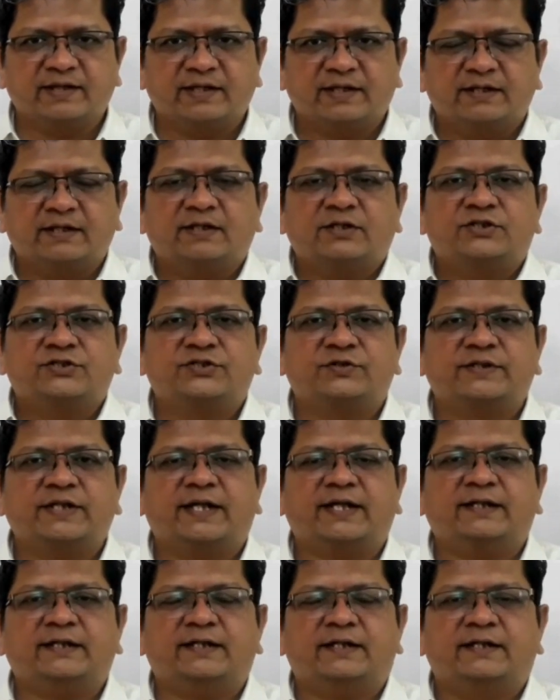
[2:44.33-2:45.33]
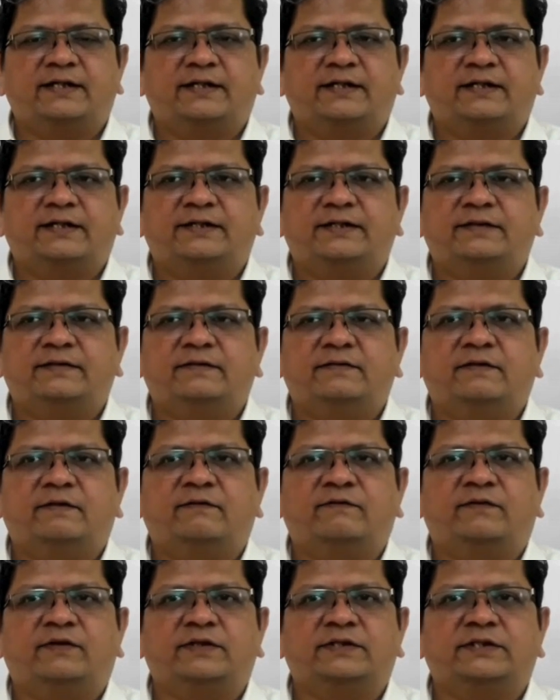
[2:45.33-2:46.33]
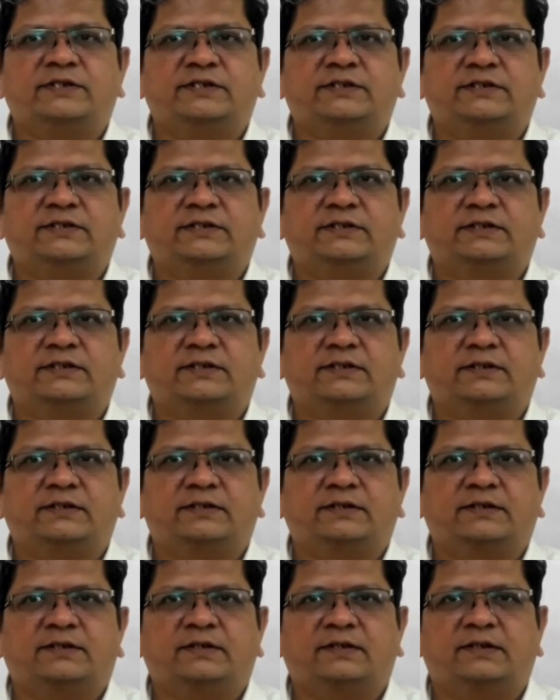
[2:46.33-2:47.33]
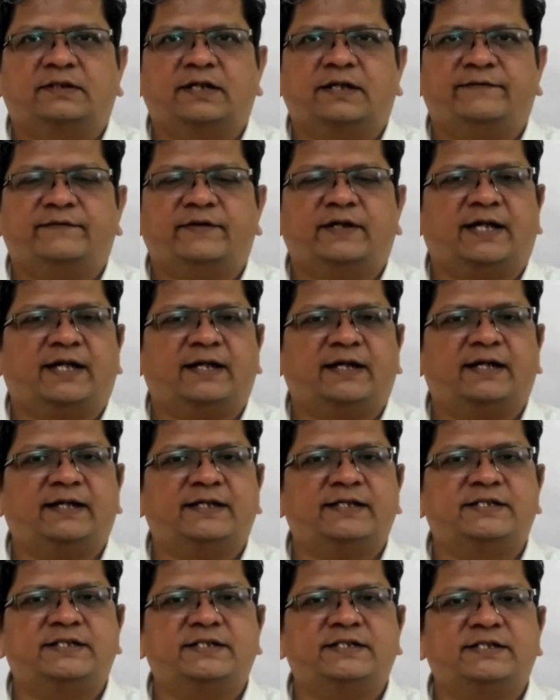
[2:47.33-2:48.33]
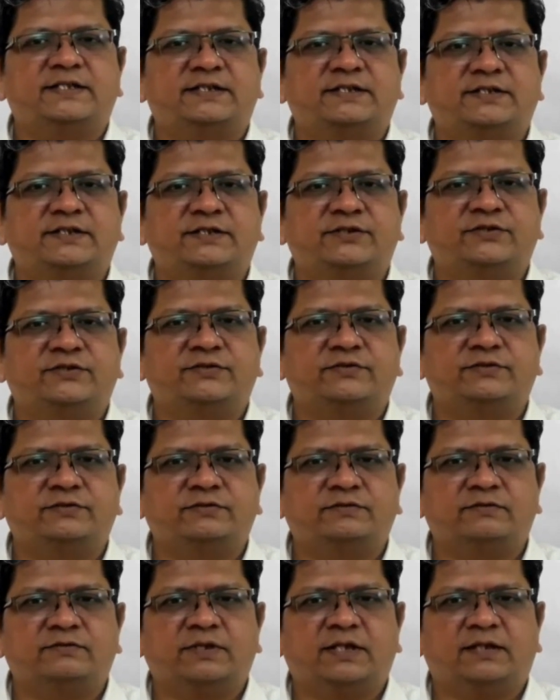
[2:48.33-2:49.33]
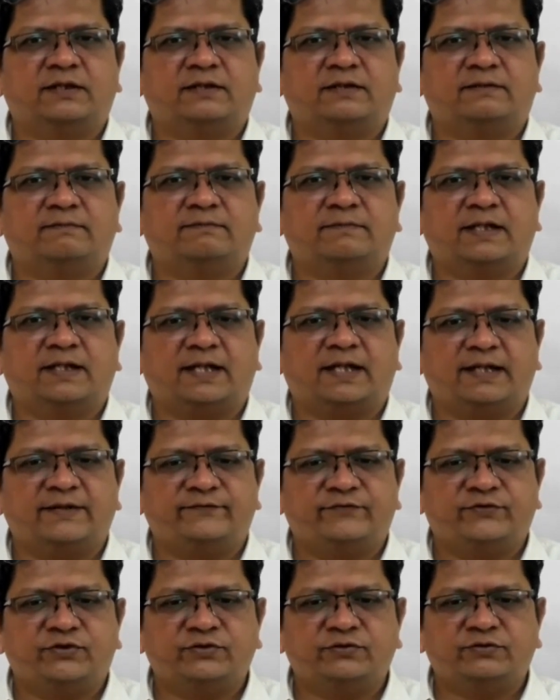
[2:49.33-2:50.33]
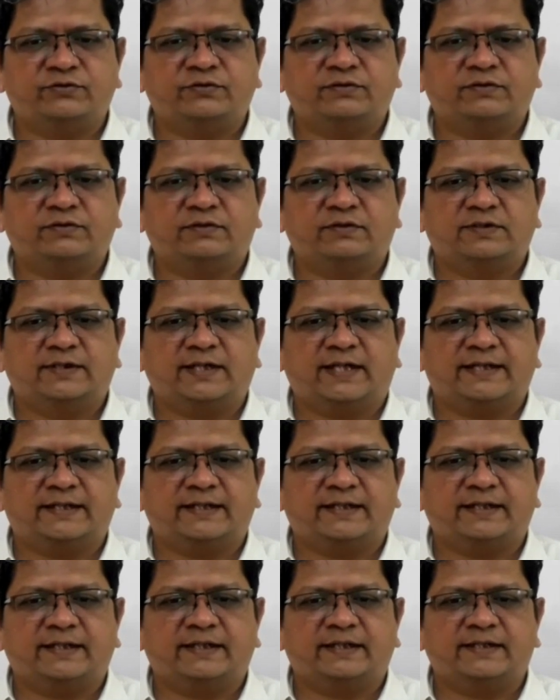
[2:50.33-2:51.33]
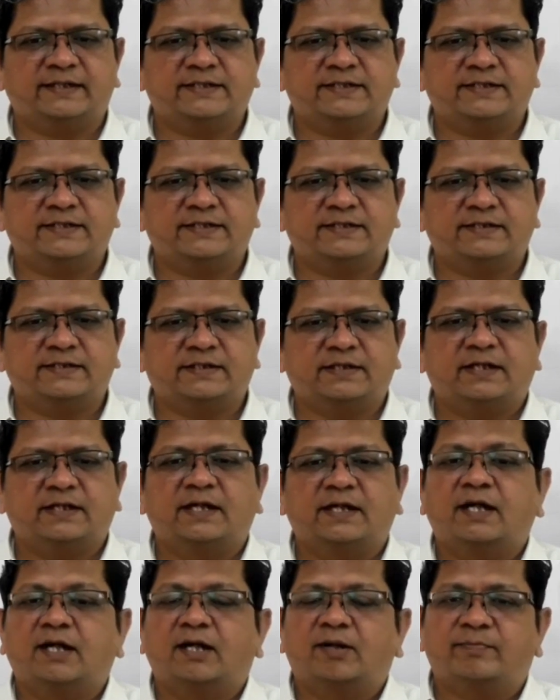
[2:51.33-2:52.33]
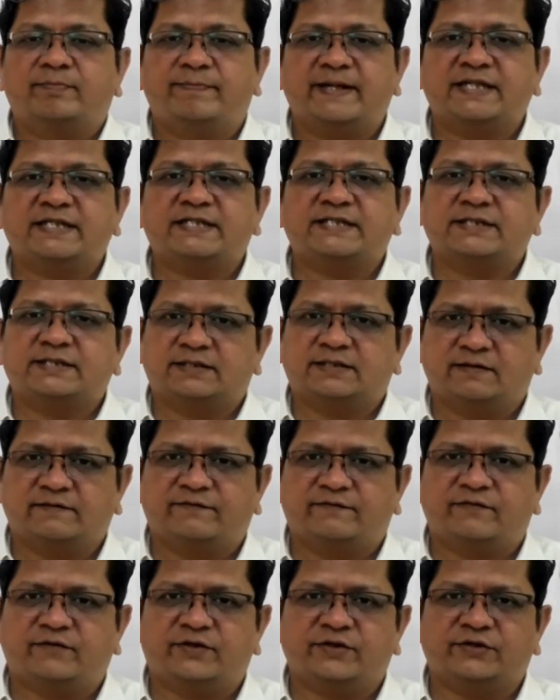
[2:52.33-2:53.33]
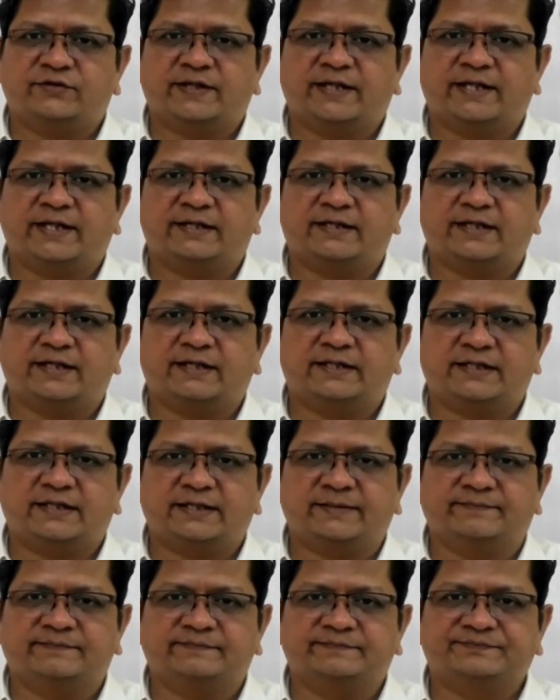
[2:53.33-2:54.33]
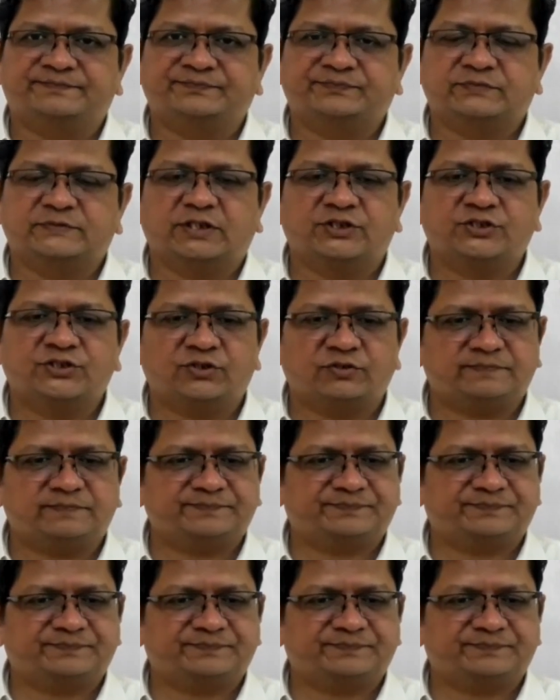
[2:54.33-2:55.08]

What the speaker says: so that you know what ever analysis you arrive to, that is best for your entire team. So